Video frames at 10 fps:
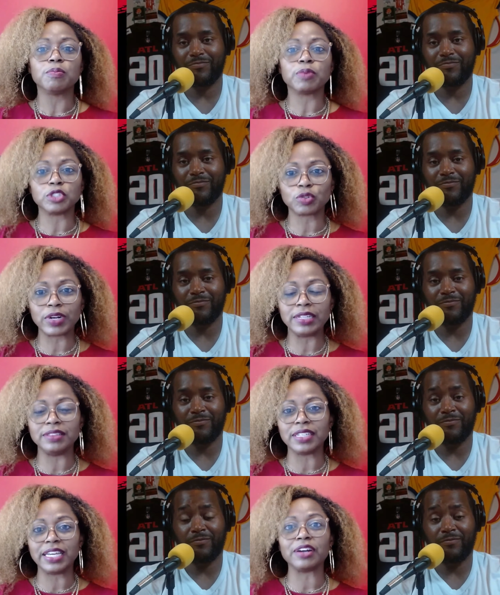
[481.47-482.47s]
Speaker 1: portrayed
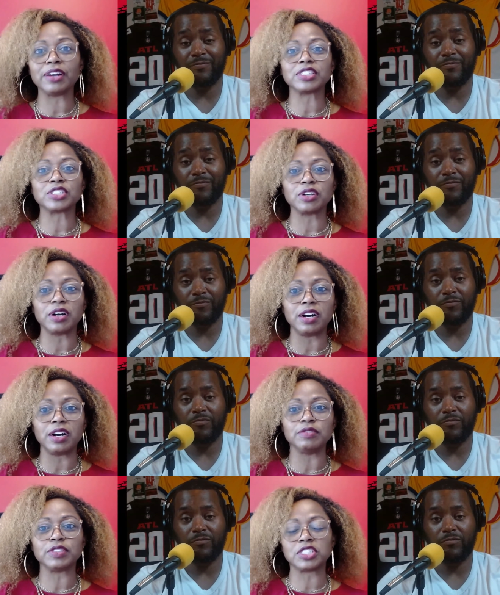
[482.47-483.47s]
the character
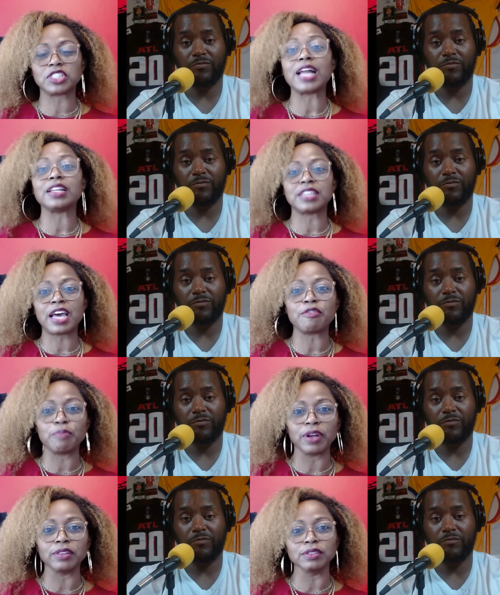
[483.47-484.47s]
of T'Challa's
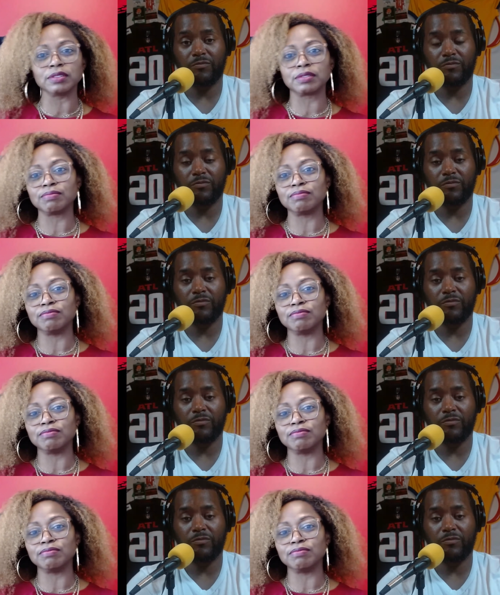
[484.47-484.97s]
half-brother's